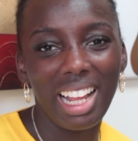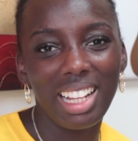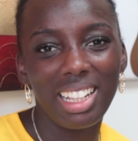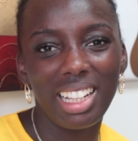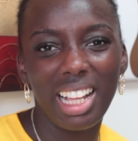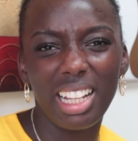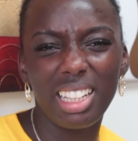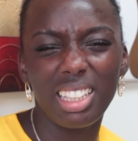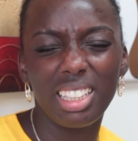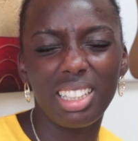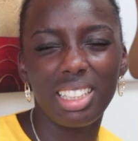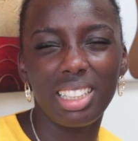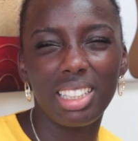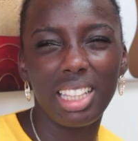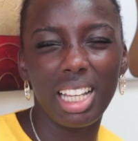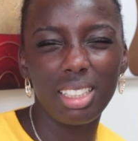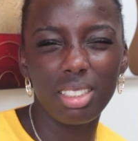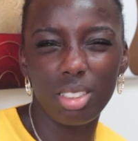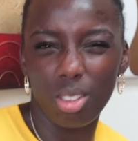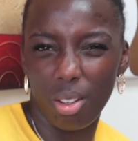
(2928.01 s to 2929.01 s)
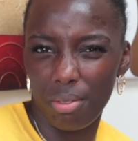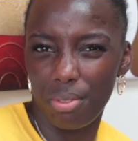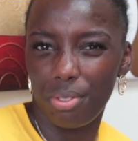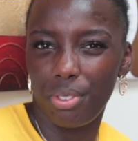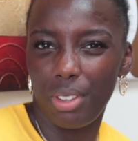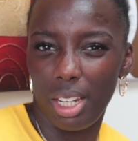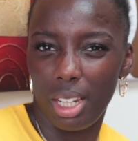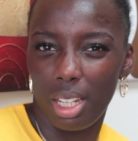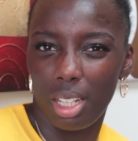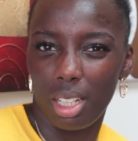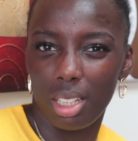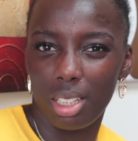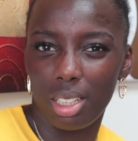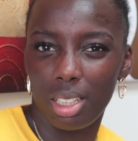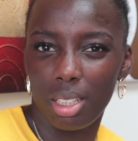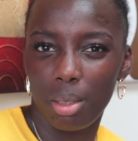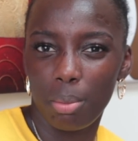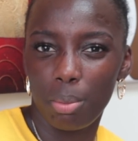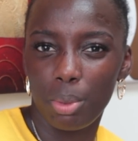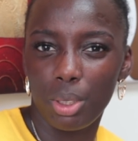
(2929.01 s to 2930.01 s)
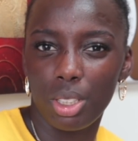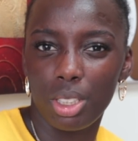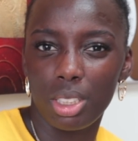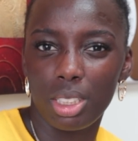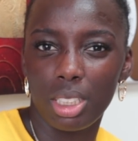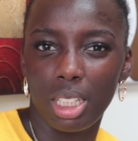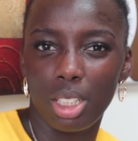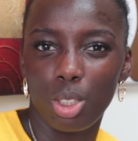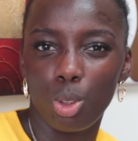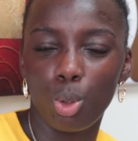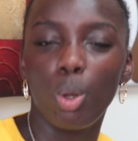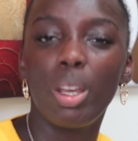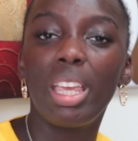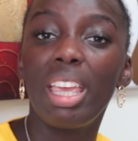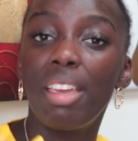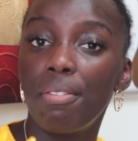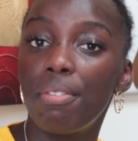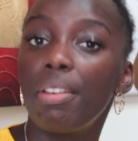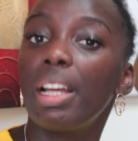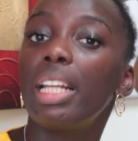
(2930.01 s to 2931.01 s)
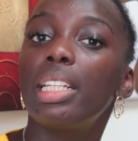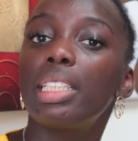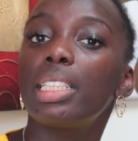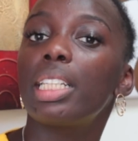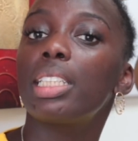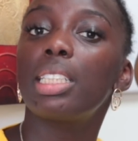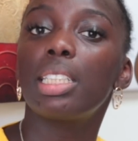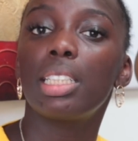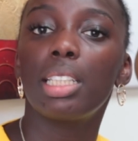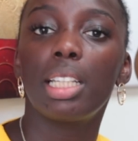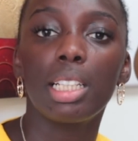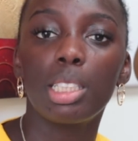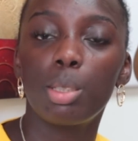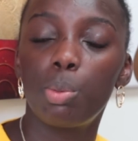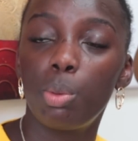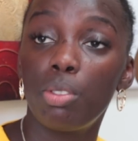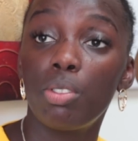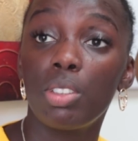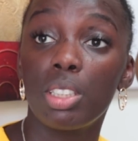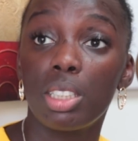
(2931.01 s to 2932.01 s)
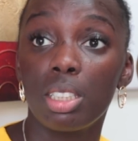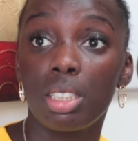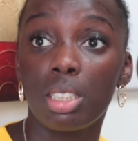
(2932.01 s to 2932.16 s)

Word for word: and and that's unfair because then you're invalidating the experience.